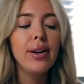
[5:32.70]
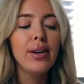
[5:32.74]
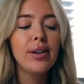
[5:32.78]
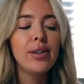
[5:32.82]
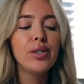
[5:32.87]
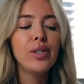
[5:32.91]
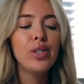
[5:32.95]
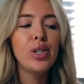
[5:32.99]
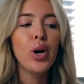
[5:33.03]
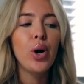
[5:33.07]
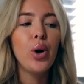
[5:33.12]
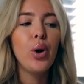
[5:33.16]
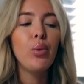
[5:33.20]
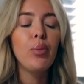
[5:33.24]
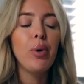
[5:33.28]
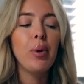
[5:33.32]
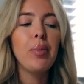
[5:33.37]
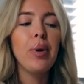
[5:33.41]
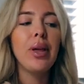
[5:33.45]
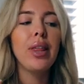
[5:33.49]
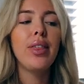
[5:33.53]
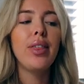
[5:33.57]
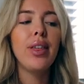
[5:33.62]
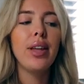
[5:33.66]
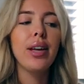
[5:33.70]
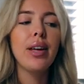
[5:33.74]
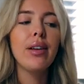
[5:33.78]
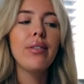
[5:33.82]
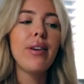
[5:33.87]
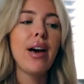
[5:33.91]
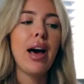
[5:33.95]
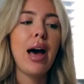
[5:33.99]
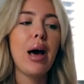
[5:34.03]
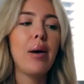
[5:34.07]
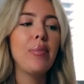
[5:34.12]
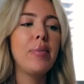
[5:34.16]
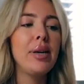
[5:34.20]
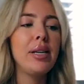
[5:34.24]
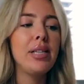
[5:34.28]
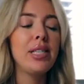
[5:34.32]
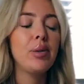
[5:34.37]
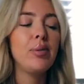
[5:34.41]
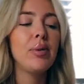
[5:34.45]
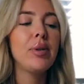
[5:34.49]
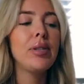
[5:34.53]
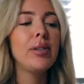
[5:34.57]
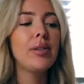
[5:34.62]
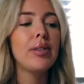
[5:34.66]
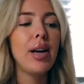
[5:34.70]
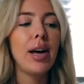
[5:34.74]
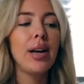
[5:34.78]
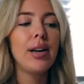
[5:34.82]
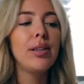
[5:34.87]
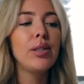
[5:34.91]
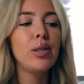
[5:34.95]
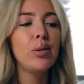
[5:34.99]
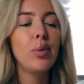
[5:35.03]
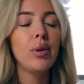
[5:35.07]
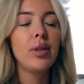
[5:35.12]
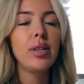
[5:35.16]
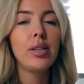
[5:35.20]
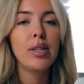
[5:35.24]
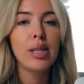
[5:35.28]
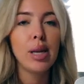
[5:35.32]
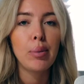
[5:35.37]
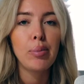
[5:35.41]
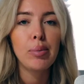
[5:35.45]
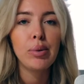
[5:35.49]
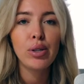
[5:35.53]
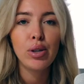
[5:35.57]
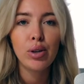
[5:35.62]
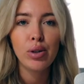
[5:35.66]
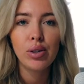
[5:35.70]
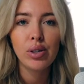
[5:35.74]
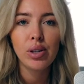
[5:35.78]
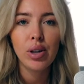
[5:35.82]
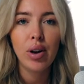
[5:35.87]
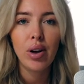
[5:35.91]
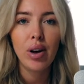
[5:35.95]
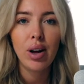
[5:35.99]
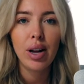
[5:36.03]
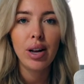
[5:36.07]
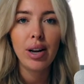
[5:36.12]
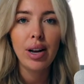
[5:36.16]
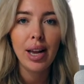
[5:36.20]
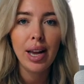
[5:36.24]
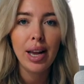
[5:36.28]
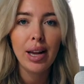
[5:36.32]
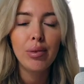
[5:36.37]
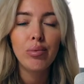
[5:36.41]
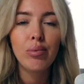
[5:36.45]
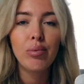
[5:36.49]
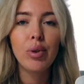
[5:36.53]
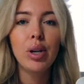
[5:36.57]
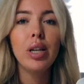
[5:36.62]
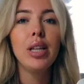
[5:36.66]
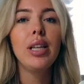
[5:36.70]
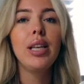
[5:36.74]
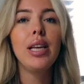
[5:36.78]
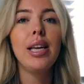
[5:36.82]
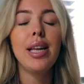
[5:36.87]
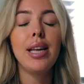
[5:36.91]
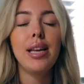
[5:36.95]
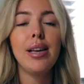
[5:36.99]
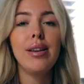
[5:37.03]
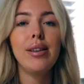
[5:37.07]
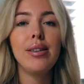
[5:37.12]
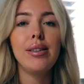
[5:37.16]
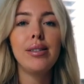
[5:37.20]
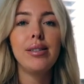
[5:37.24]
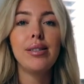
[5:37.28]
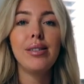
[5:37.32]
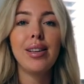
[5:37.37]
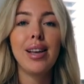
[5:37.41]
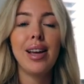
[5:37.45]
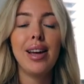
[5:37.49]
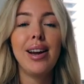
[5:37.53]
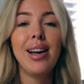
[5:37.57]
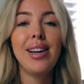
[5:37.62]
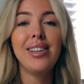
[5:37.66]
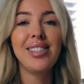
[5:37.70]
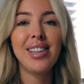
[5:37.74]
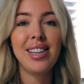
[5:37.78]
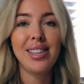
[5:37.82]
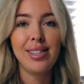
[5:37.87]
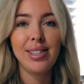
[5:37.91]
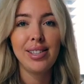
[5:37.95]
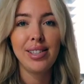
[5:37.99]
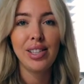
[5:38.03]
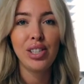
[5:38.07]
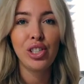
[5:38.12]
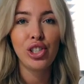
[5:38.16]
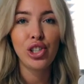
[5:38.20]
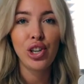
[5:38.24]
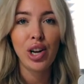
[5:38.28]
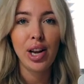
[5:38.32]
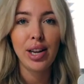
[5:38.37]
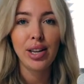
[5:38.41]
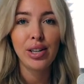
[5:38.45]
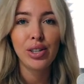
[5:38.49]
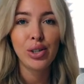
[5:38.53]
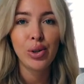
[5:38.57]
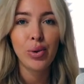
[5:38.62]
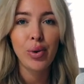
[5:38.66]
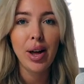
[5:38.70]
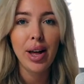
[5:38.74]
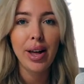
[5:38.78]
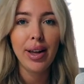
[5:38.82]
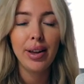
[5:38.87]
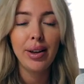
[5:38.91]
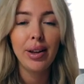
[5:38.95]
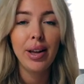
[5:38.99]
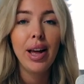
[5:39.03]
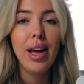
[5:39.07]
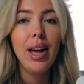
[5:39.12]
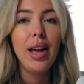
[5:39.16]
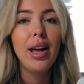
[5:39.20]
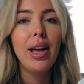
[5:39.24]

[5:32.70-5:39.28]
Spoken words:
So when we think of habits, because that is what this episode is on, it really is an identity change, okay?